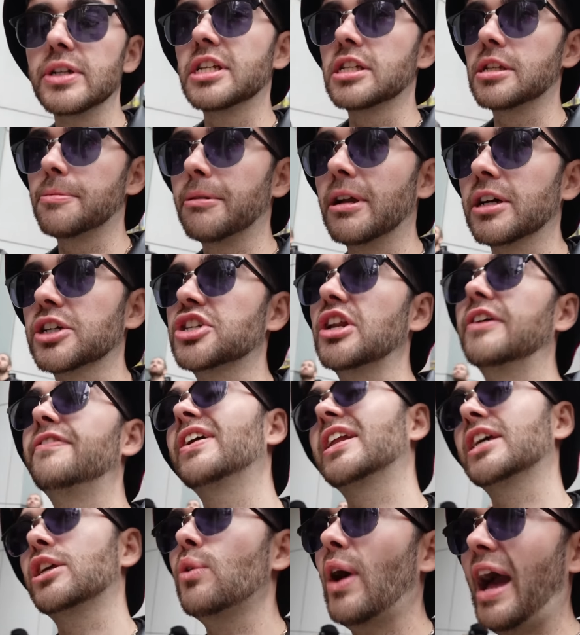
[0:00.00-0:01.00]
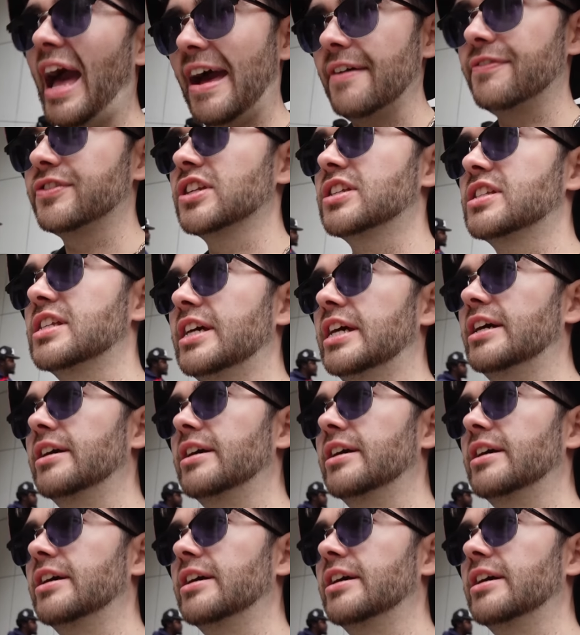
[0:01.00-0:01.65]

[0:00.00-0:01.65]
it as a production, I feel like you have to see